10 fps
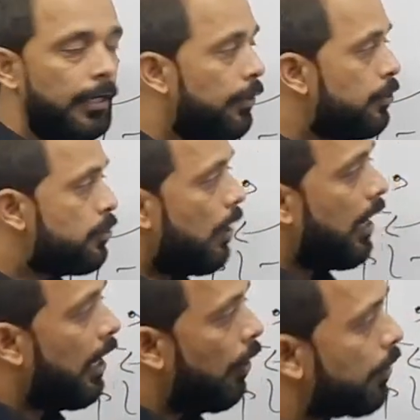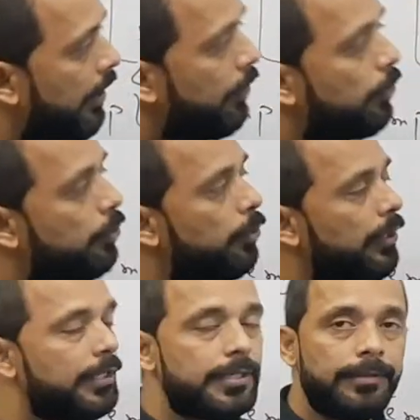So how can you do
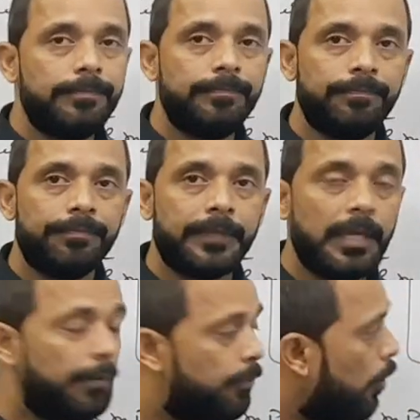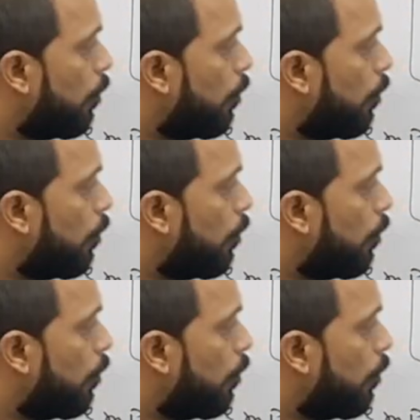it? If you are